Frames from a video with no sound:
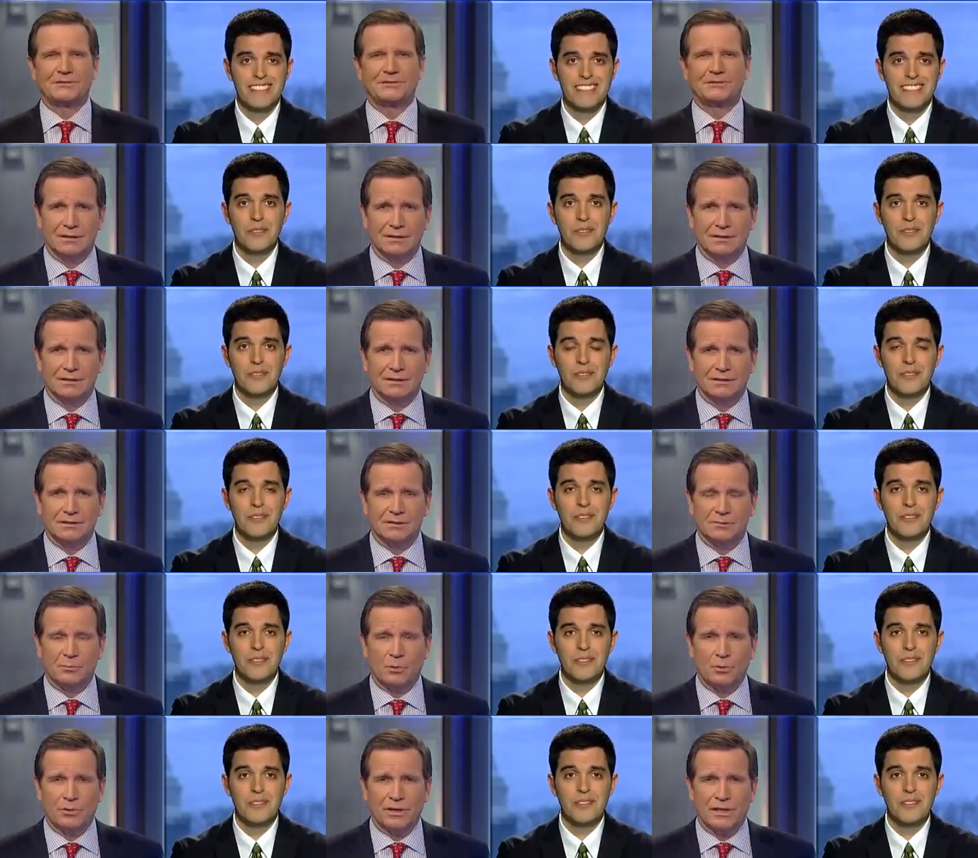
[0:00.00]
Speaker 1: Uh,
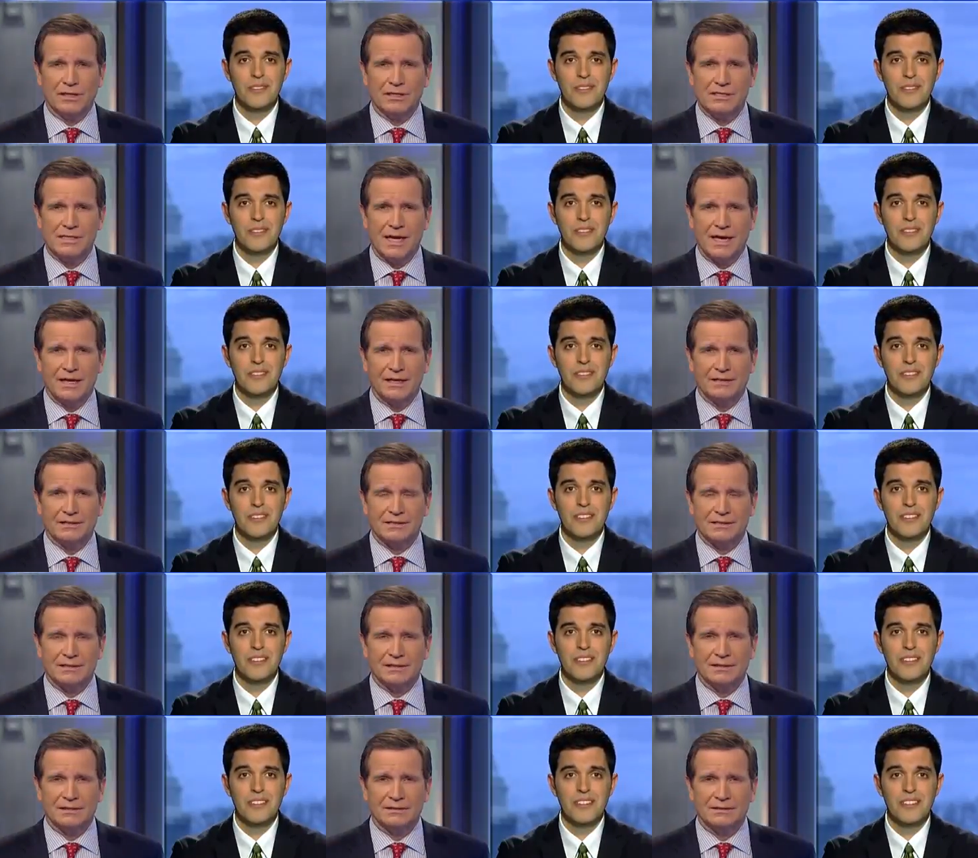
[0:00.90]
supporting his
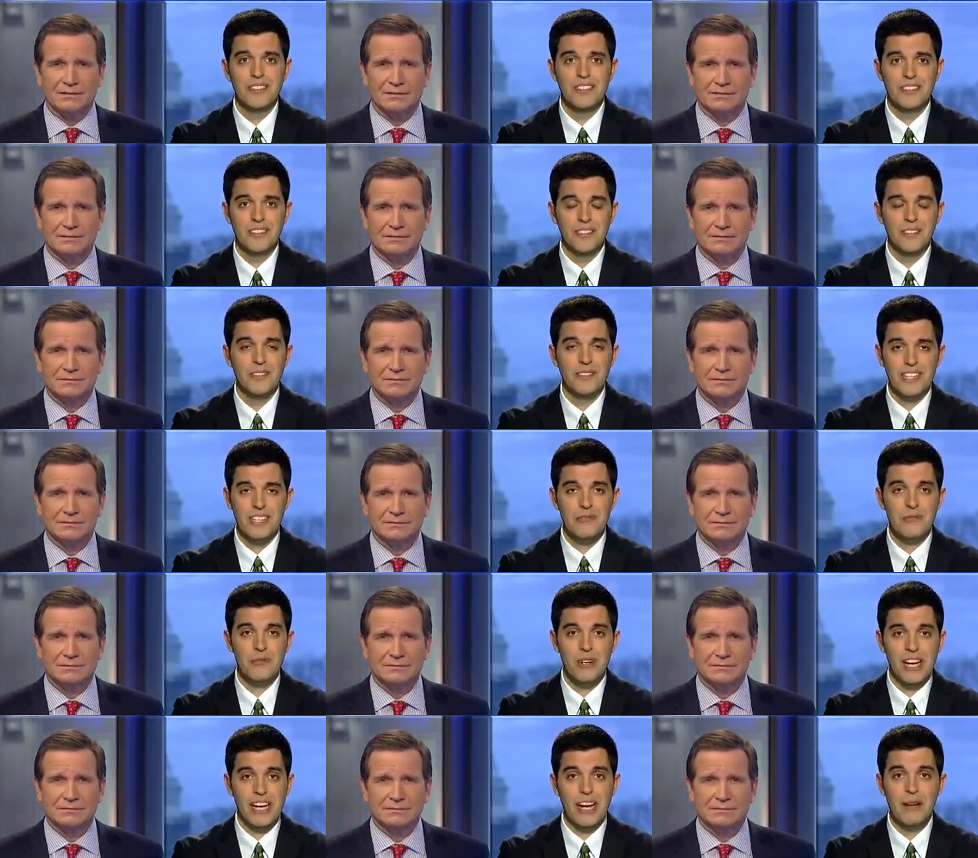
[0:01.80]
candidacy.
Speaker 2: Oh,
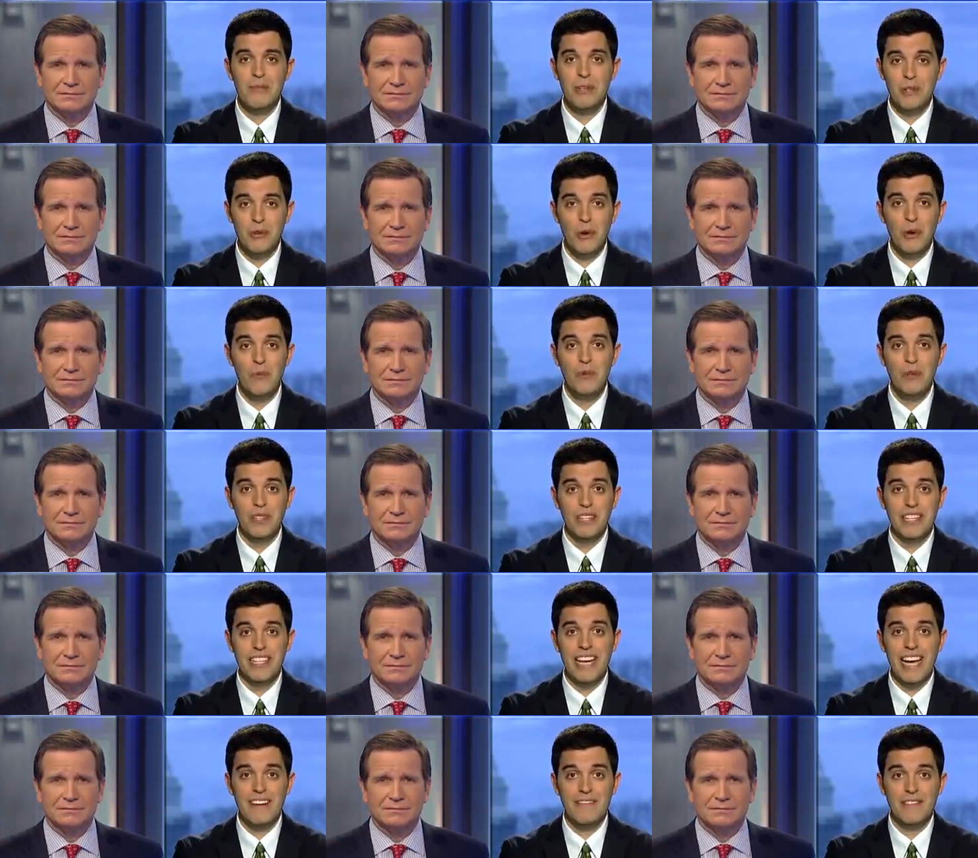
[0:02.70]
that's right. I mean,
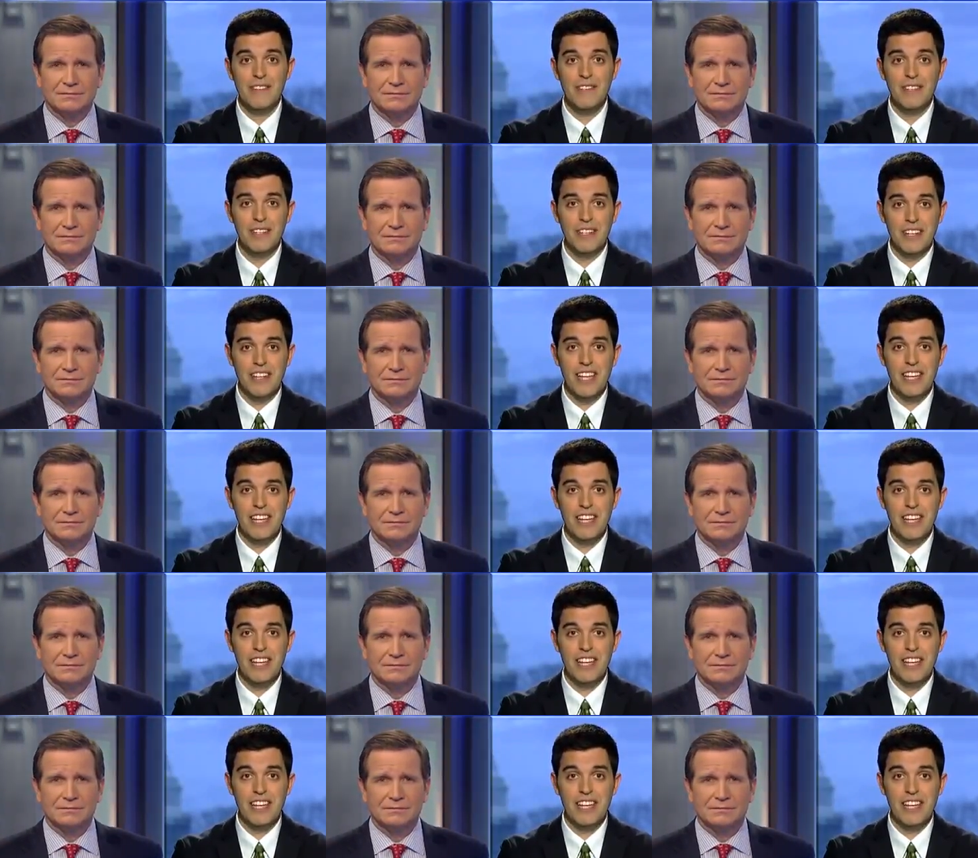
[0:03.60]
normally after an